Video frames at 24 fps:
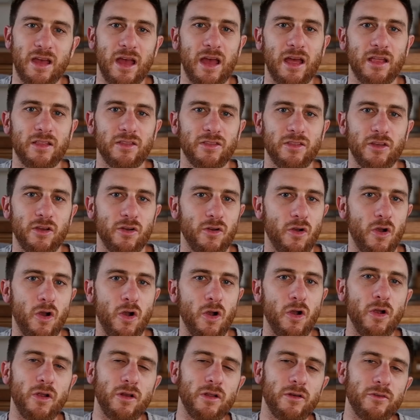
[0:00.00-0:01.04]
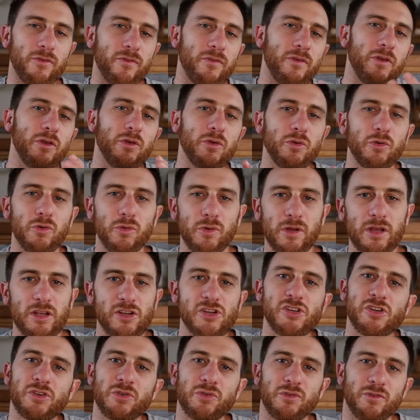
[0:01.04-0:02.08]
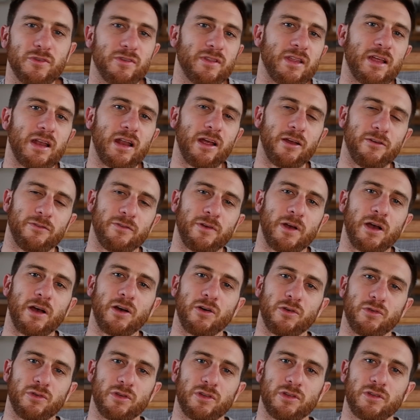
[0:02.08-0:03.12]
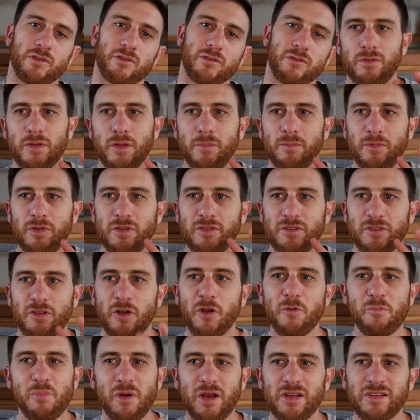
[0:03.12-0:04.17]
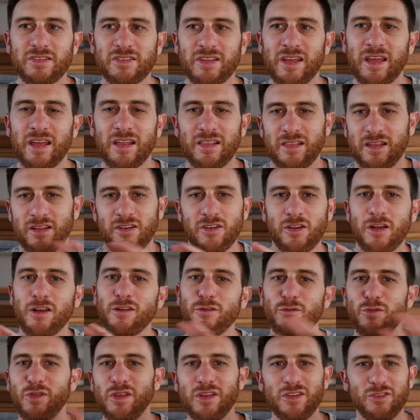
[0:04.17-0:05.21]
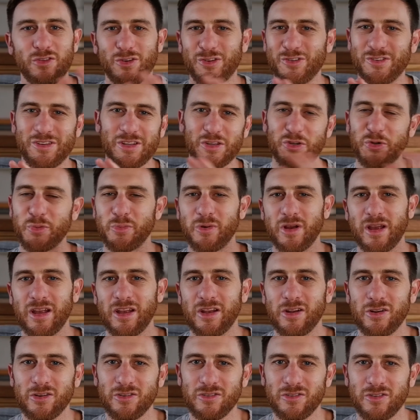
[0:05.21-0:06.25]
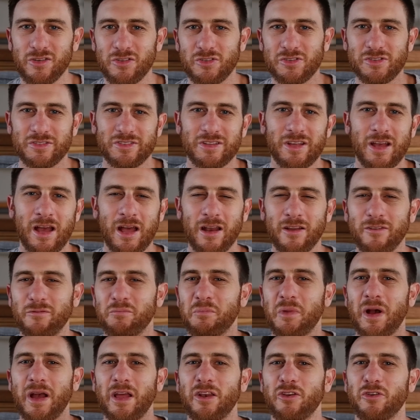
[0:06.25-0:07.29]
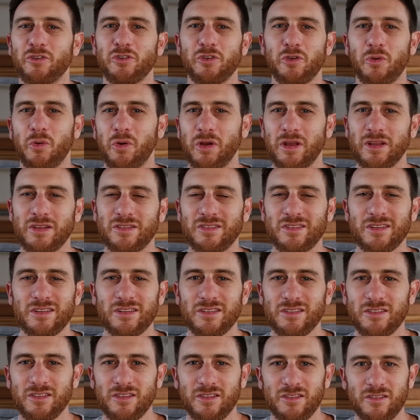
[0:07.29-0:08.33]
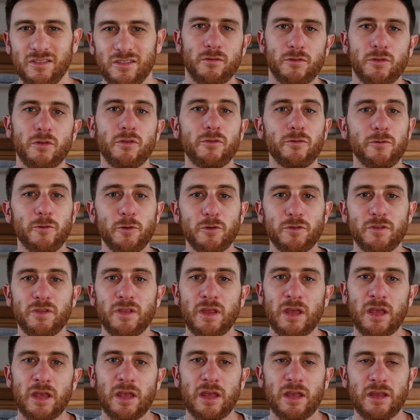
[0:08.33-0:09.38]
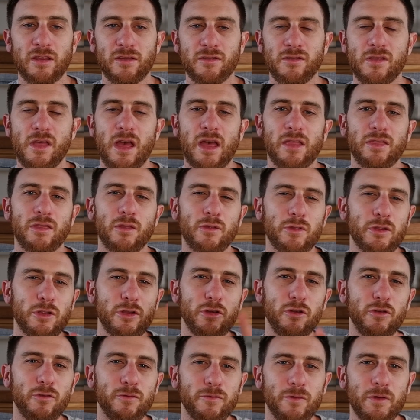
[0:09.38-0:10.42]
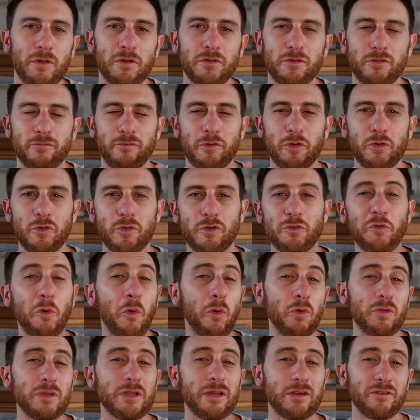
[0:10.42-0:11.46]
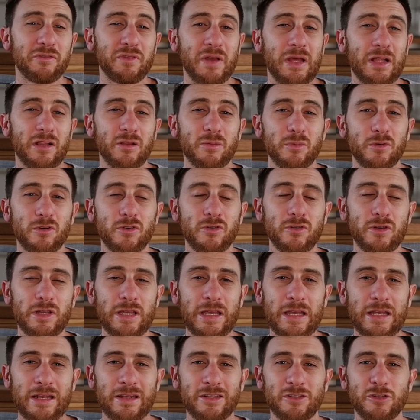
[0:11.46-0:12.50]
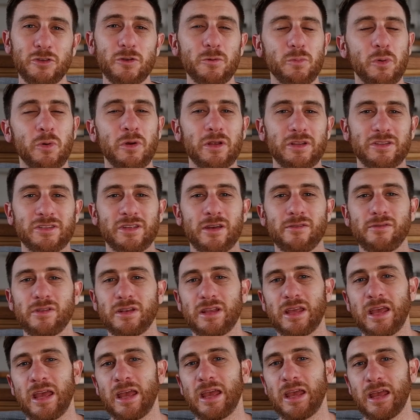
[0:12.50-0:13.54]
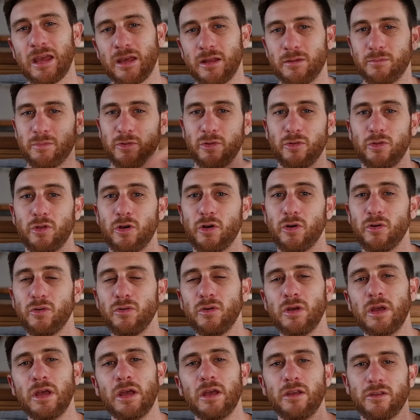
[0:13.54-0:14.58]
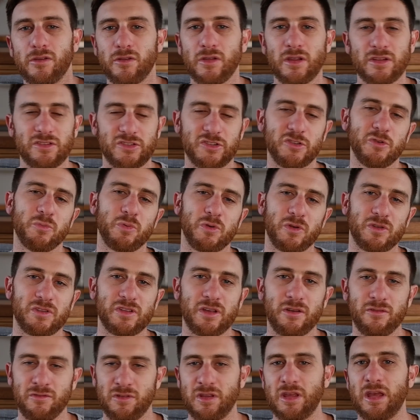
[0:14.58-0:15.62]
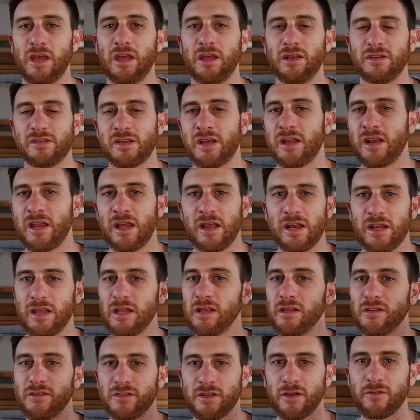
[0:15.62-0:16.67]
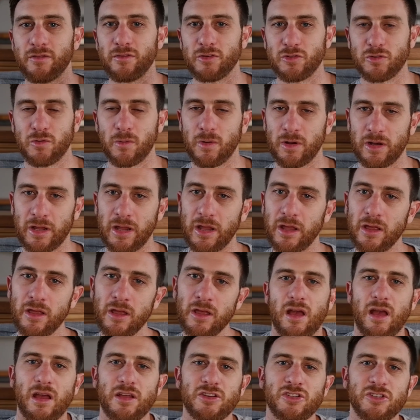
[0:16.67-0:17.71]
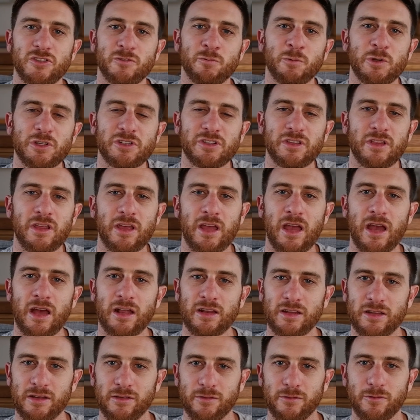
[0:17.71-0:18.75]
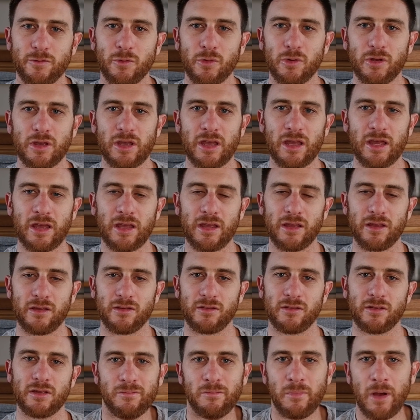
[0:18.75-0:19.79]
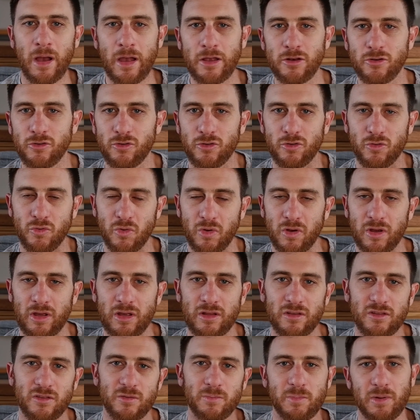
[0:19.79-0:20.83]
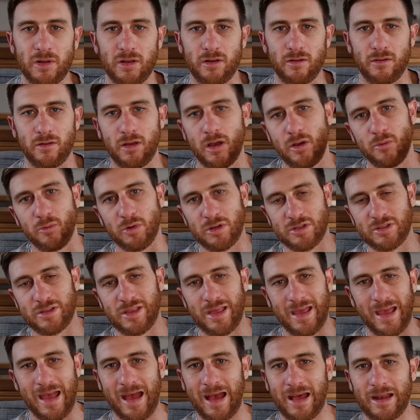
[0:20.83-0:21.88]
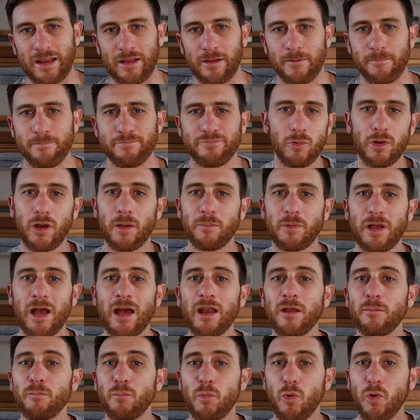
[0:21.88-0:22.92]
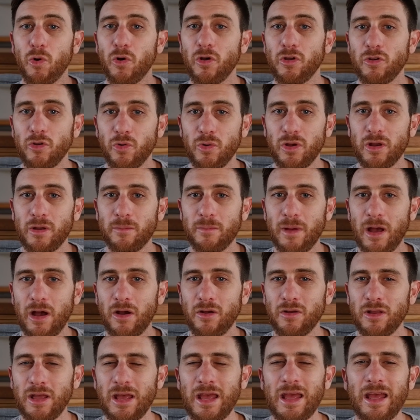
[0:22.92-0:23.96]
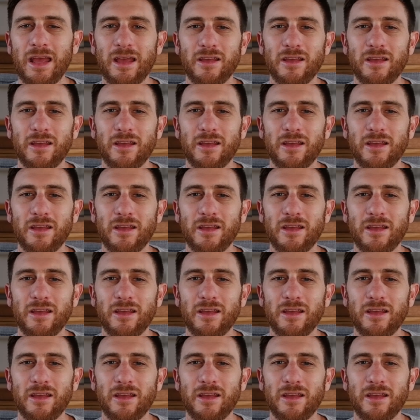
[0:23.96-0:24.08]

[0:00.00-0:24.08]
that there aren't a few issues that I found. Let me start by saying that none of these are deal breakers. They're just kind of minor annoyances. So the first thing is that the linear field of view is only available in 2.7K and below. So that's 2.7K, 1080, 720. I just wish they had it in 4K. Minor annoyance, but I wish they had it. What I'm kind of more annoyed about